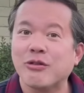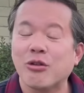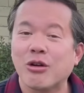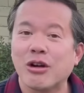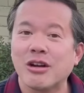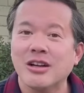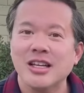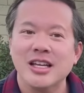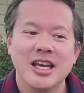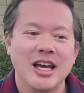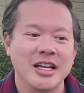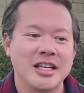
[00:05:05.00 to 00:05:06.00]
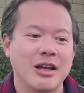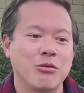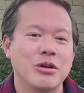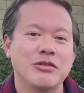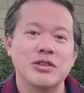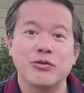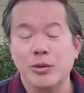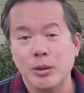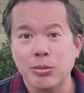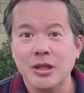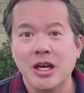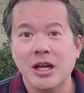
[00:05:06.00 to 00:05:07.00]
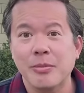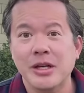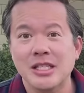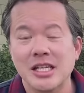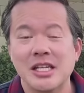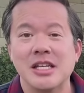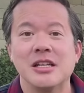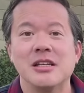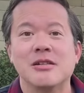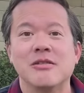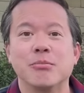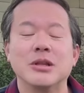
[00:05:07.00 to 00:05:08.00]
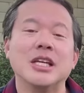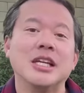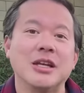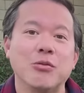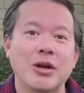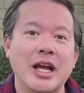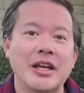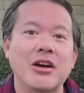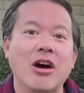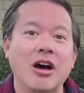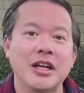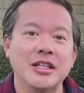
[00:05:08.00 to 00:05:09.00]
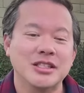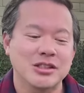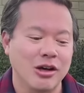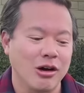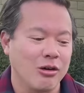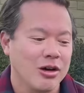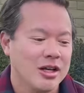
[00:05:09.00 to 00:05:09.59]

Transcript: for and get rid of some of the blood because I didn't bleed it when I caught it. So